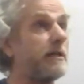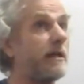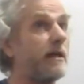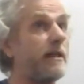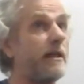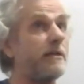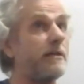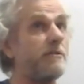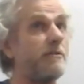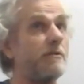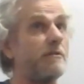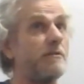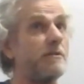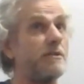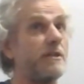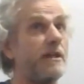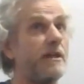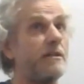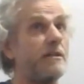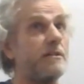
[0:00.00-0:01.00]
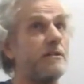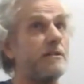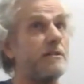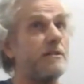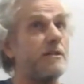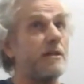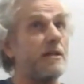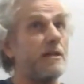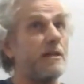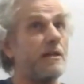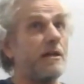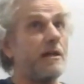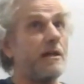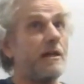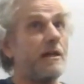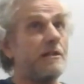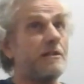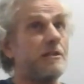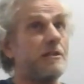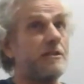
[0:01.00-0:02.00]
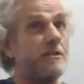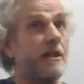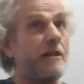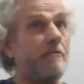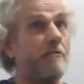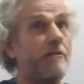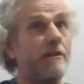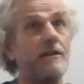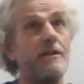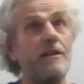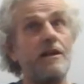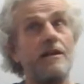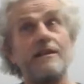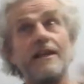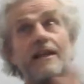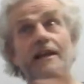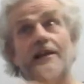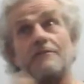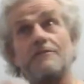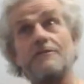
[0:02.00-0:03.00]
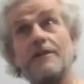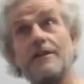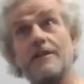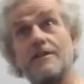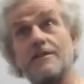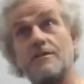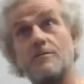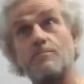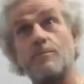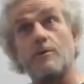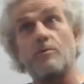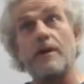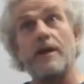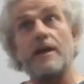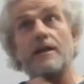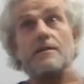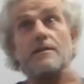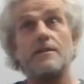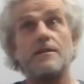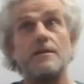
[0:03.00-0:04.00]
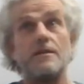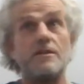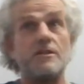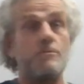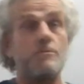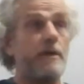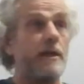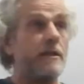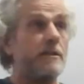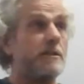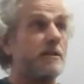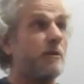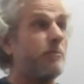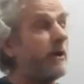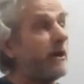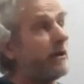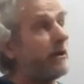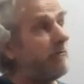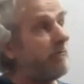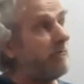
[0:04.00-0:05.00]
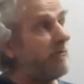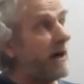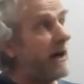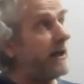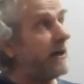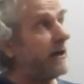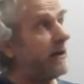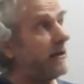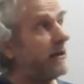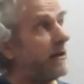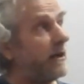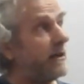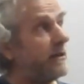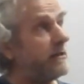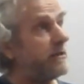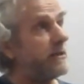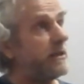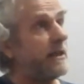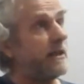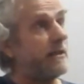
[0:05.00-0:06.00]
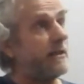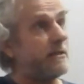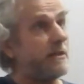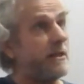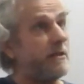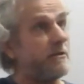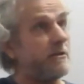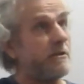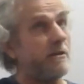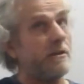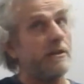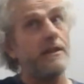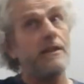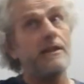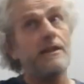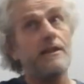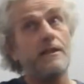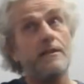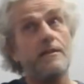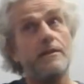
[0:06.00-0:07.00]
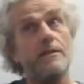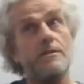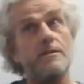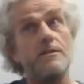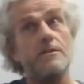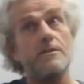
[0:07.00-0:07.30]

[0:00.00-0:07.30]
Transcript: Now, that's not to say this is sacred and nothing else is, but we enter this space and we can recognize intentionally this